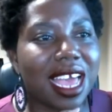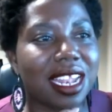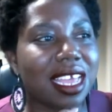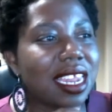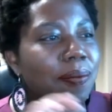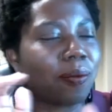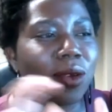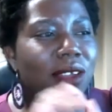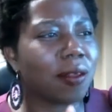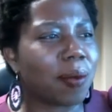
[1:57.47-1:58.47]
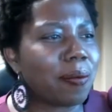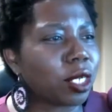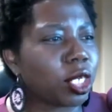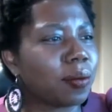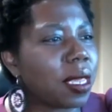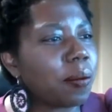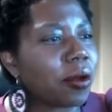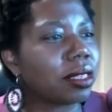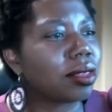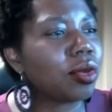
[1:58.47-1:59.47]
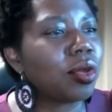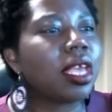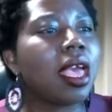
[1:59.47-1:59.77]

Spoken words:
I know one of the papers should be in print soon,